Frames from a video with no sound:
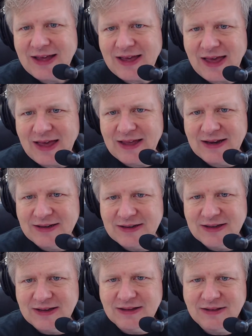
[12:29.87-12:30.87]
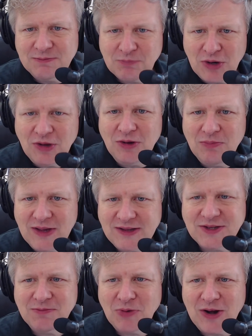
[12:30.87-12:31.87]
And it's a pretty good
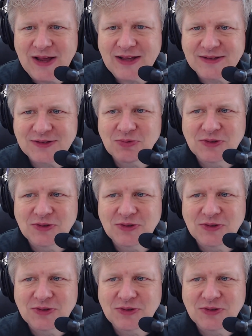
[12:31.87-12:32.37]
mix of brands.